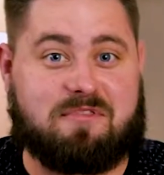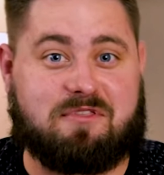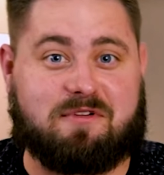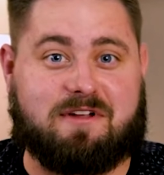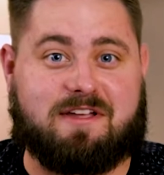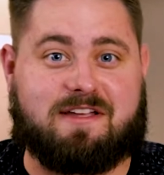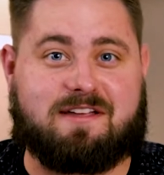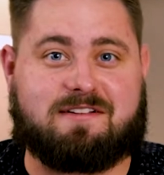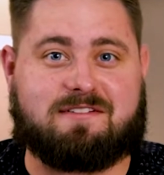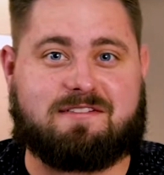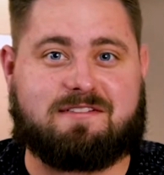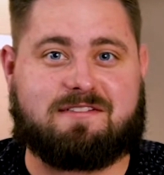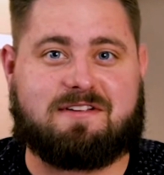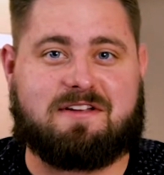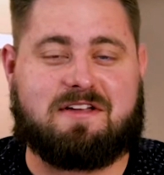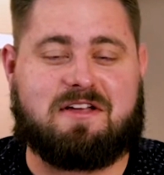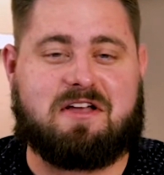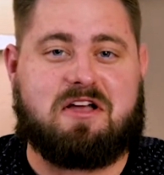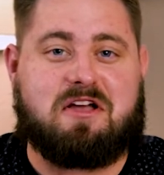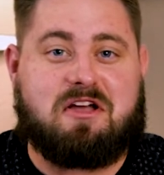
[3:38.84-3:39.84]
3,
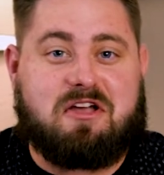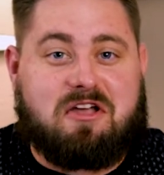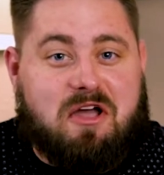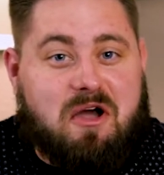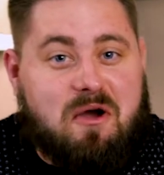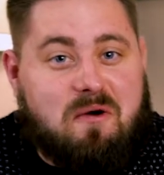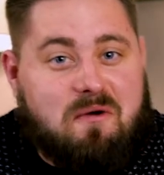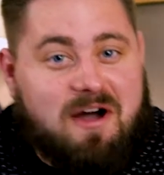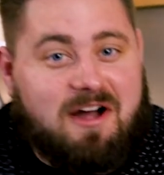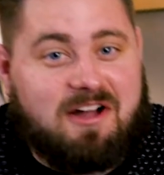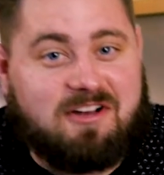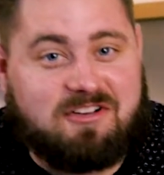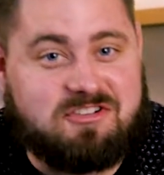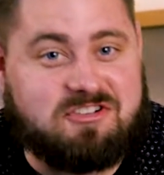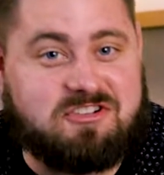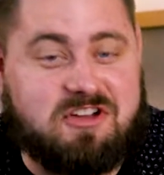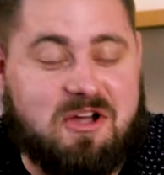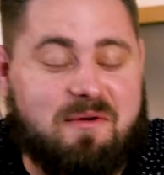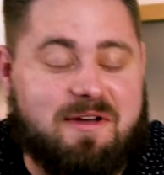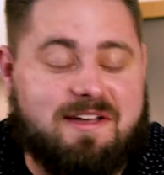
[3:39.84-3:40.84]
go on
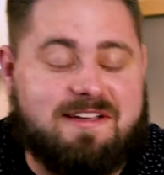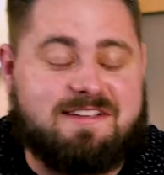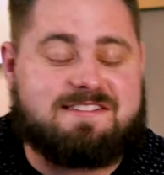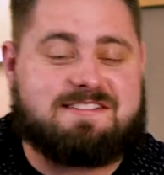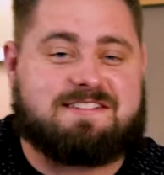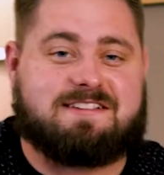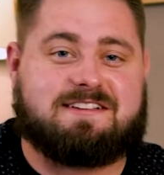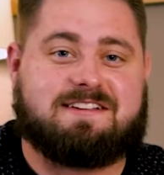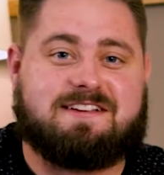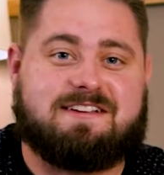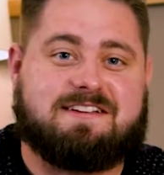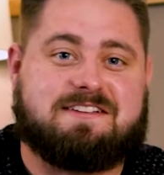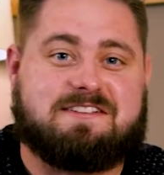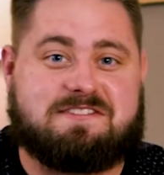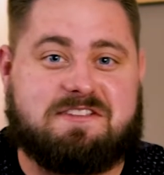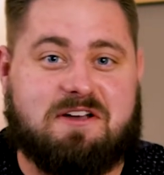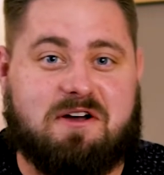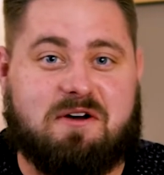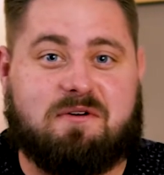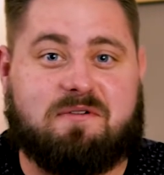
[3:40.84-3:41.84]
showings.
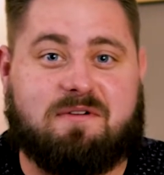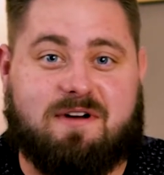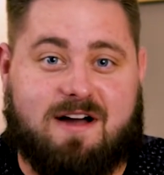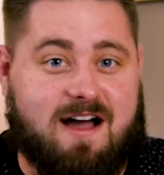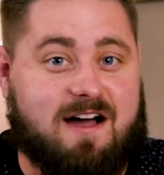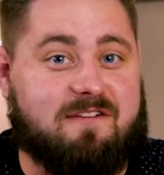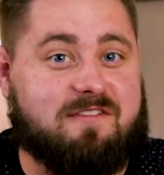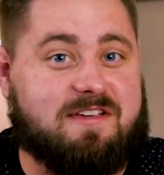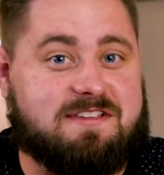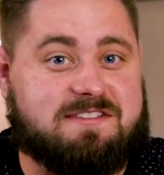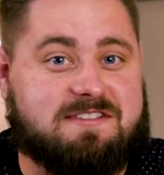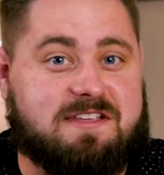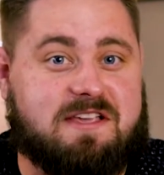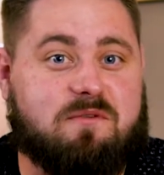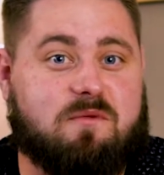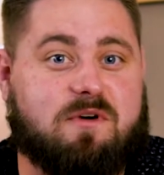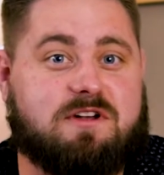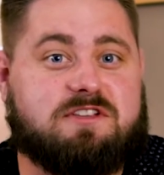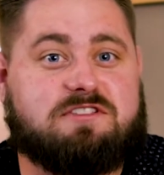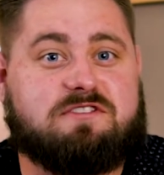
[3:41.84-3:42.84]
So obviously,
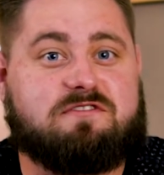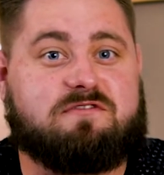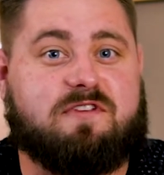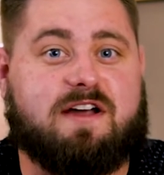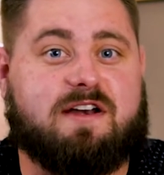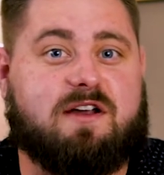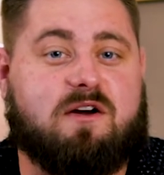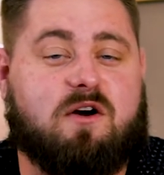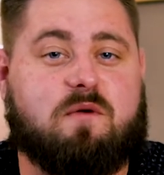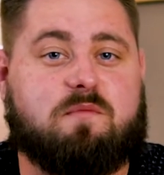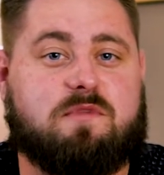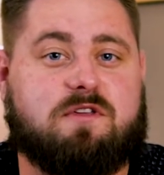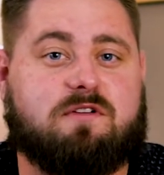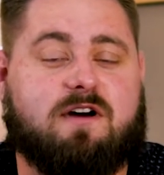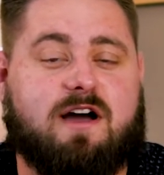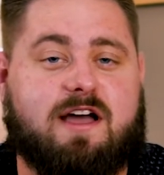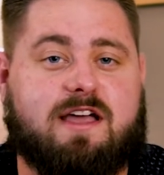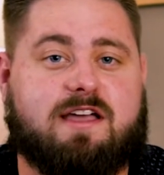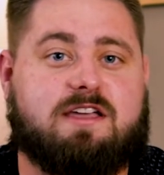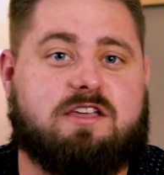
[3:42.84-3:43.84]
once you find a home you
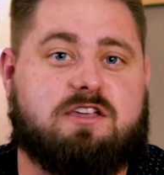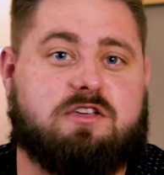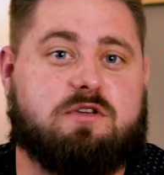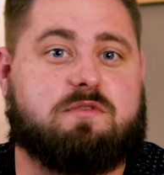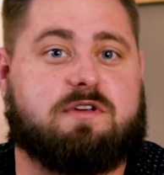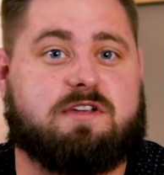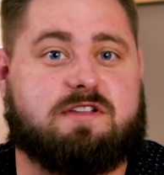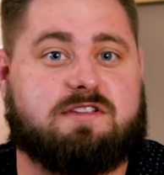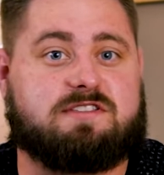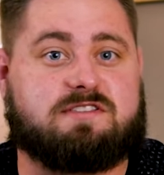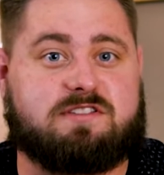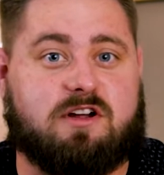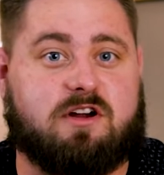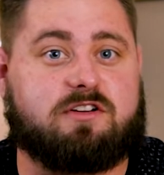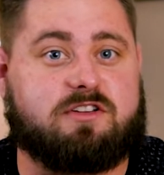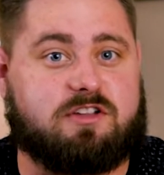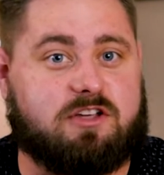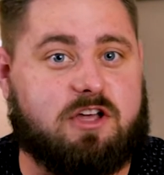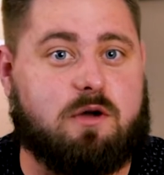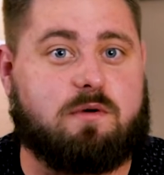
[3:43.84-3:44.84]
like, you can
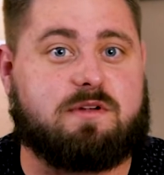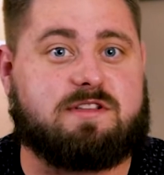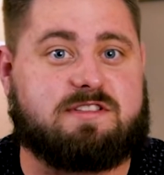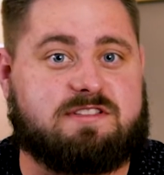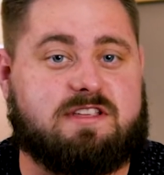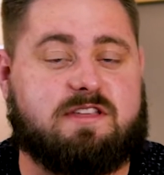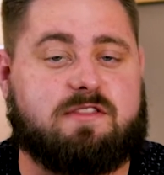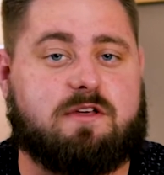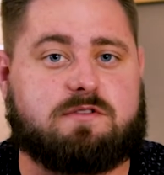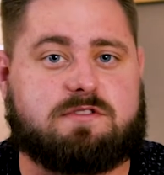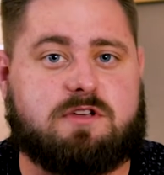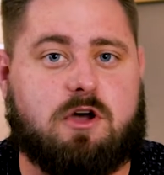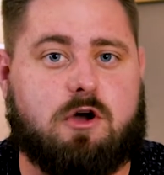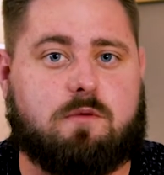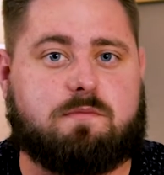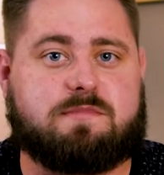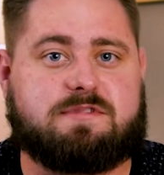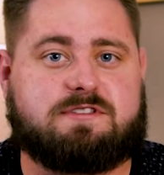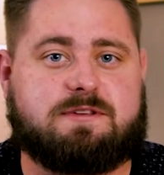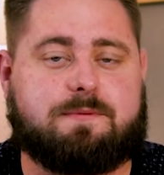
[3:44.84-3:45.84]
start to go and see those
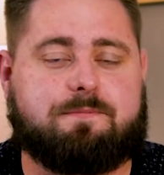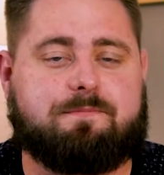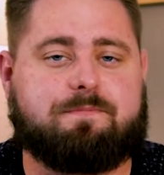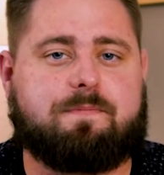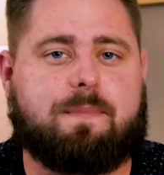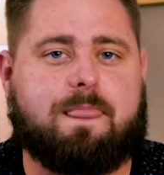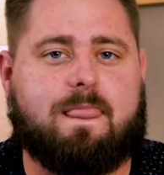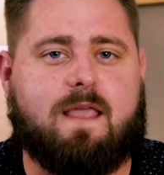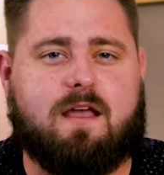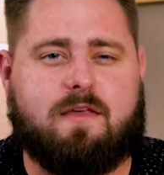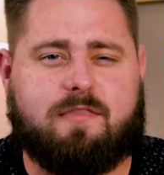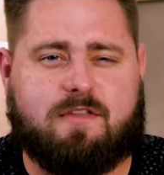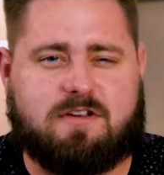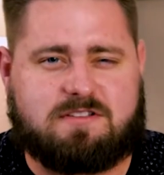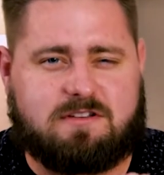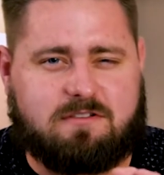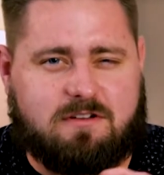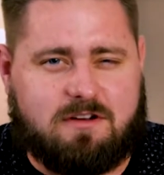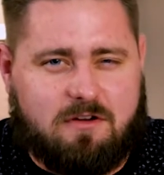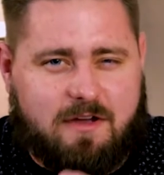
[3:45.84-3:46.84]
homes.
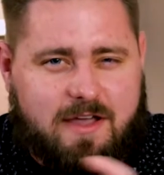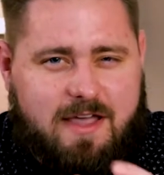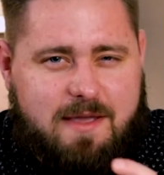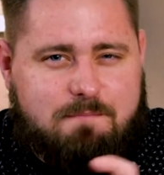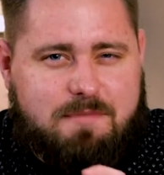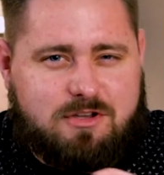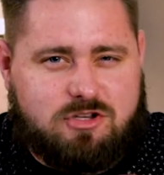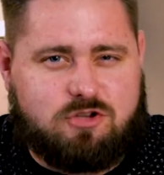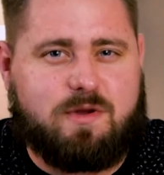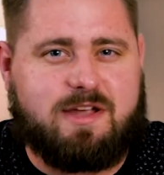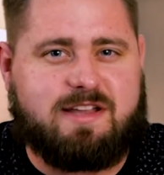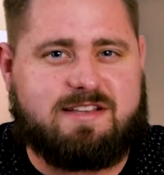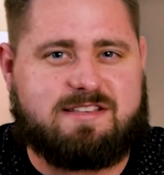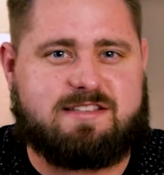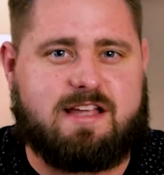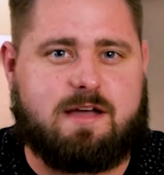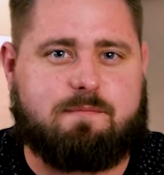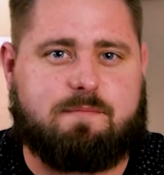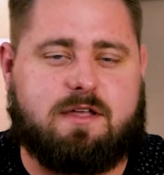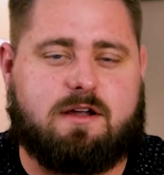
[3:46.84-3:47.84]
There's a little in-between
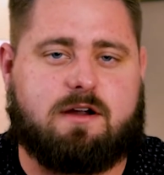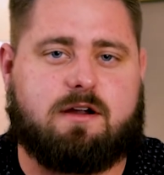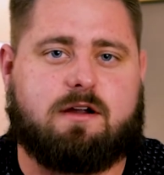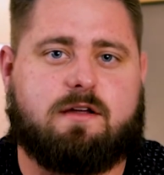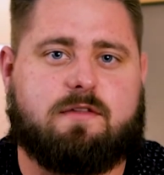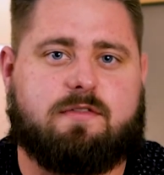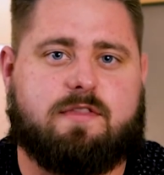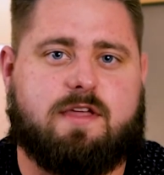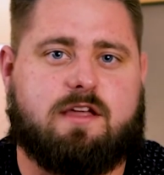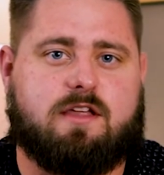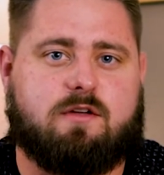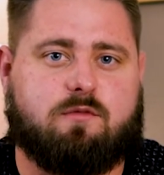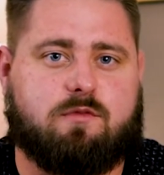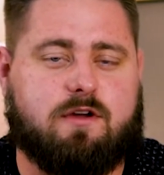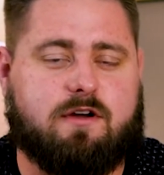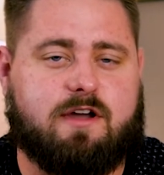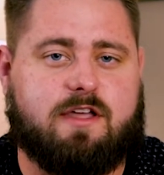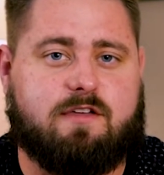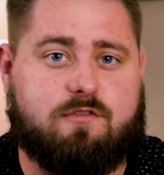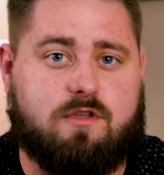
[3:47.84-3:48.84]
step here that
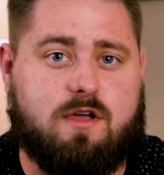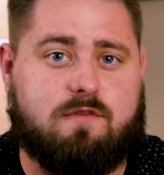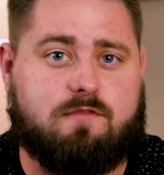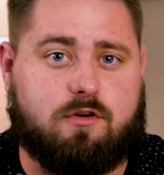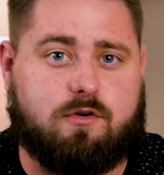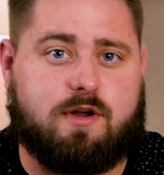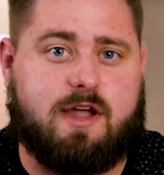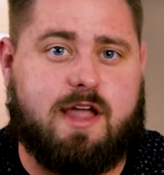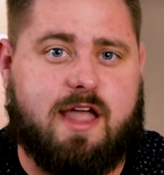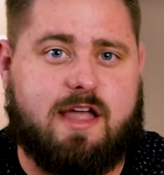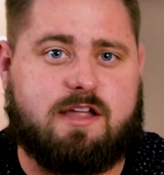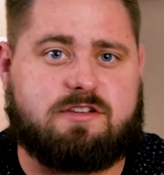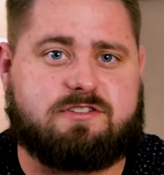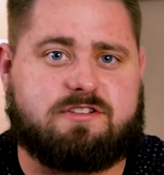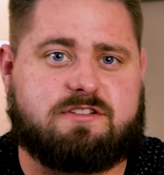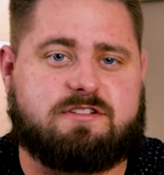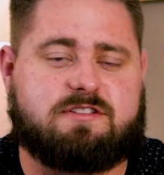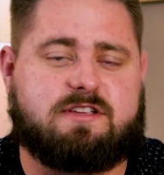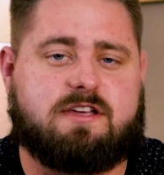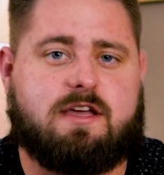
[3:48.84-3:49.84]
really, if you have a great
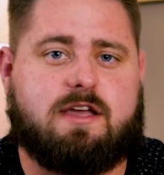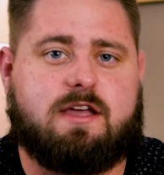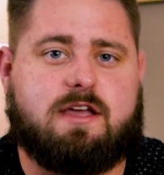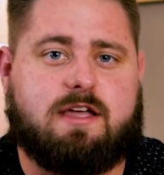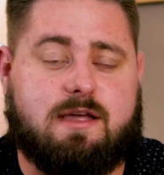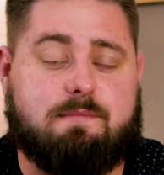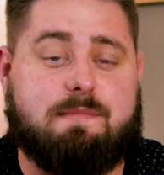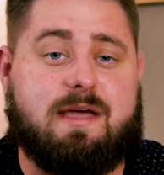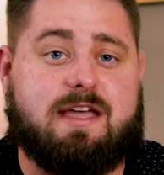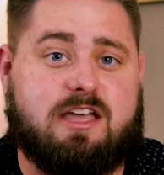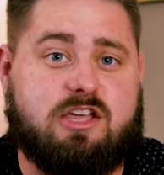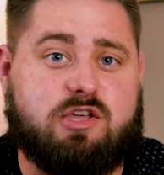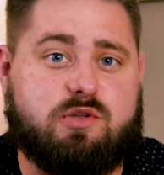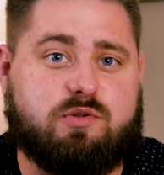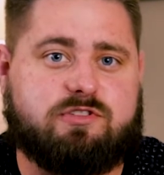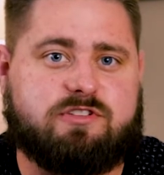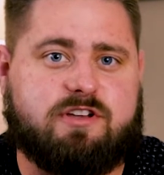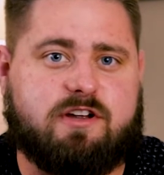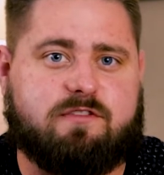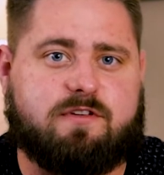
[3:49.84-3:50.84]
agent, can make a
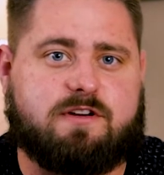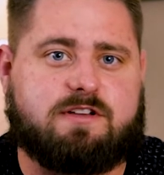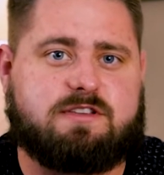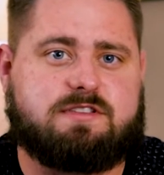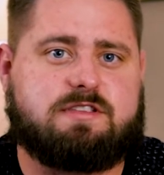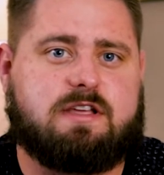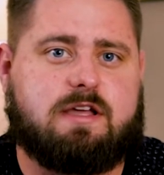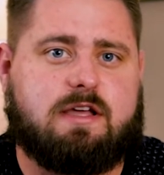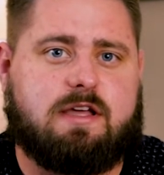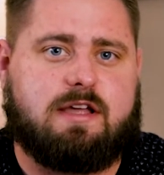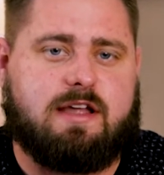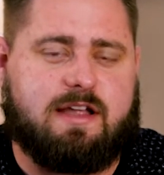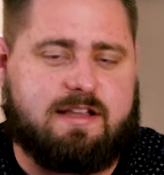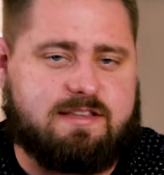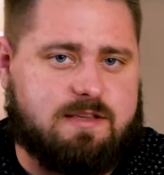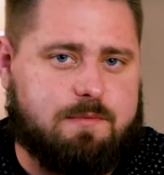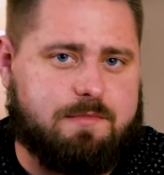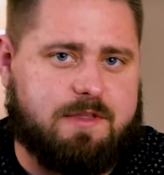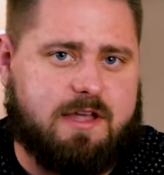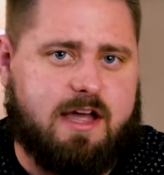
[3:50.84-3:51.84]
huge difference. It's
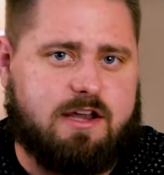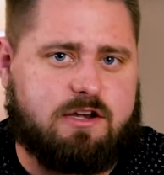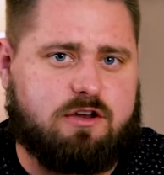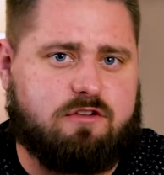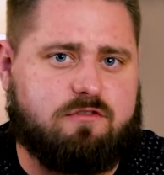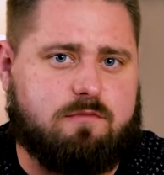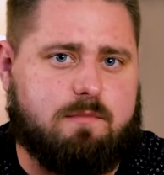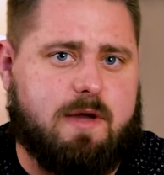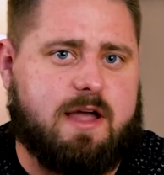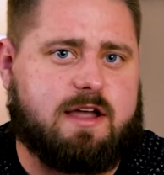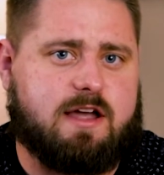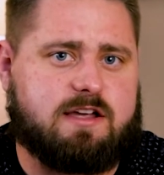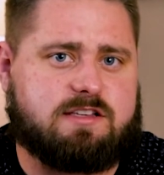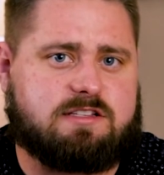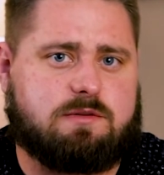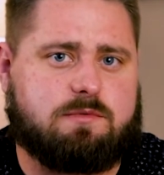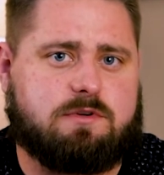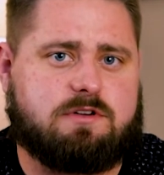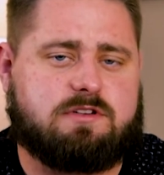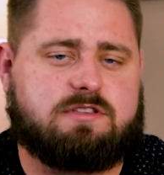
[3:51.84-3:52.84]
something I do for my
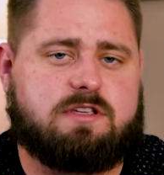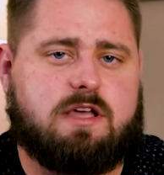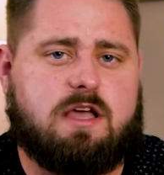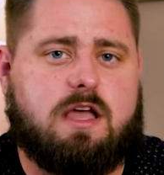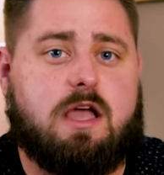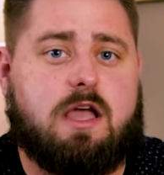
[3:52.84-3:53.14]
customers.